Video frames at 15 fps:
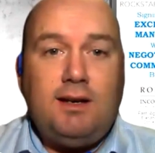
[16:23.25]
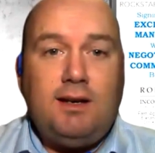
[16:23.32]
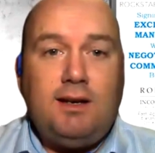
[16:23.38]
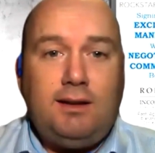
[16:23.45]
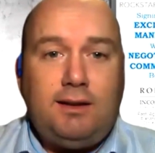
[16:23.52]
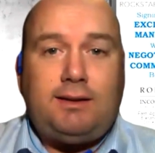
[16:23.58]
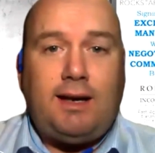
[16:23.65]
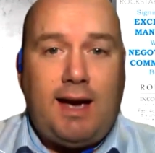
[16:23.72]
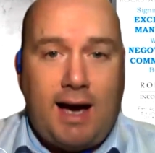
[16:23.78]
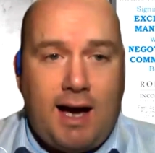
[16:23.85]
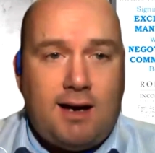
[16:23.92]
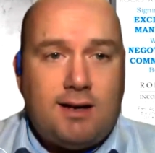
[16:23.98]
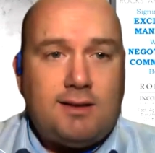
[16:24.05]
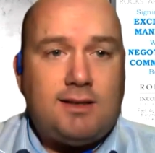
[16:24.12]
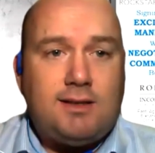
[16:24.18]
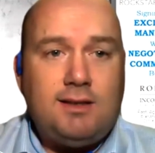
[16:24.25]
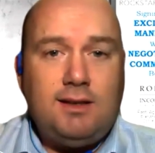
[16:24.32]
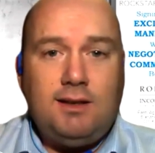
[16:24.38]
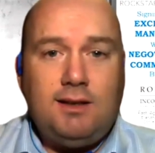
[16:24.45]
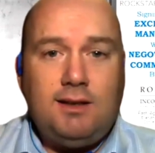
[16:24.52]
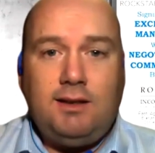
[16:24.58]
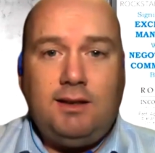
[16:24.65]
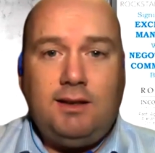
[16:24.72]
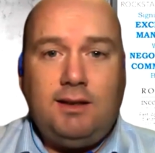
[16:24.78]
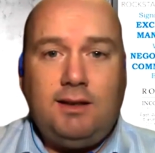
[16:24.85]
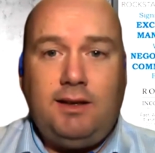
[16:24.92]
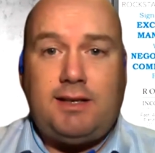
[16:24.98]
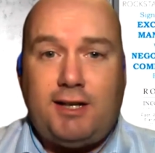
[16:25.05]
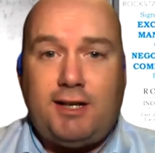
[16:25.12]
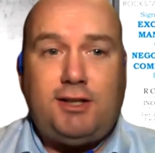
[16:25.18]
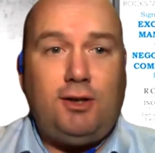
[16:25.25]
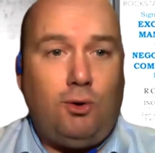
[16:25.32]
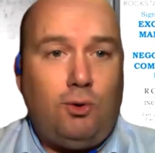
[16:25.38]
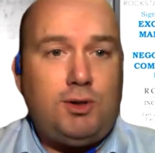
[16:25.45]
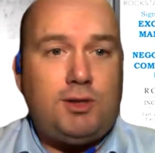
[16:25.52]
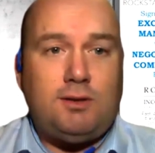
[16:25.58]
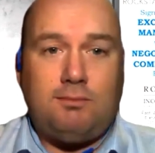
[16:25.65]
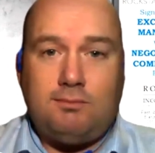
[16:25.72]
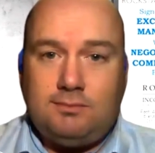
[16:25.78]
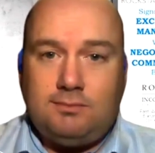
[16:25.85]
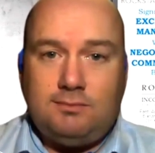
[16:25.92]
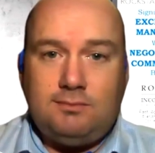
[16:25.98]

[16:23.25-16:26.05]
that their house is actually awesome.